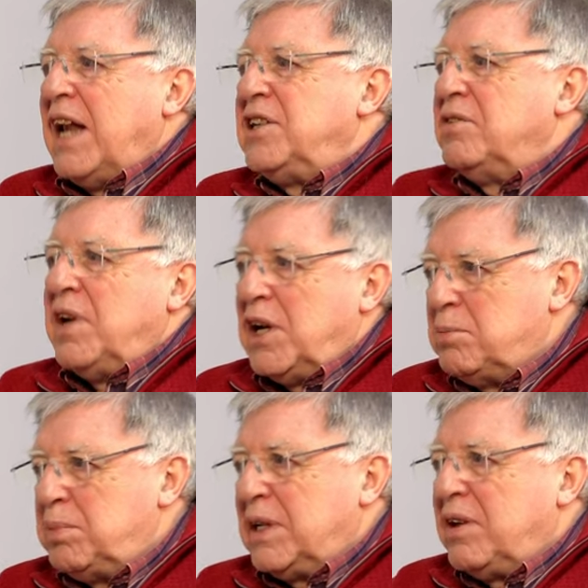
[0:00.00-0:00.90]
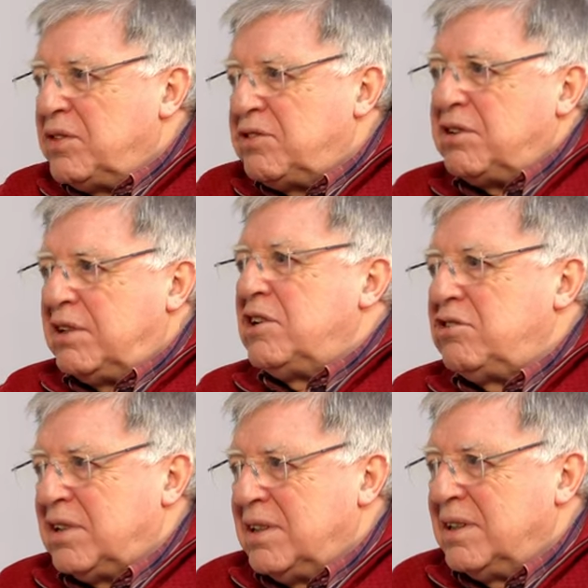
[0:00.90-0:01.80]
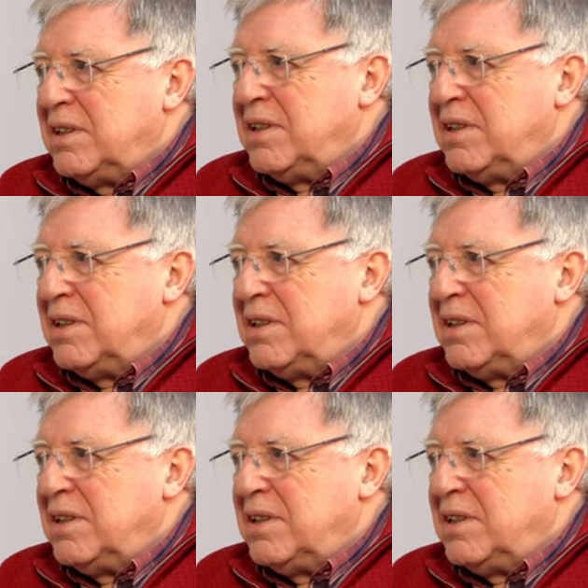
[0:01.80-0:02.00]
and developing the tradition.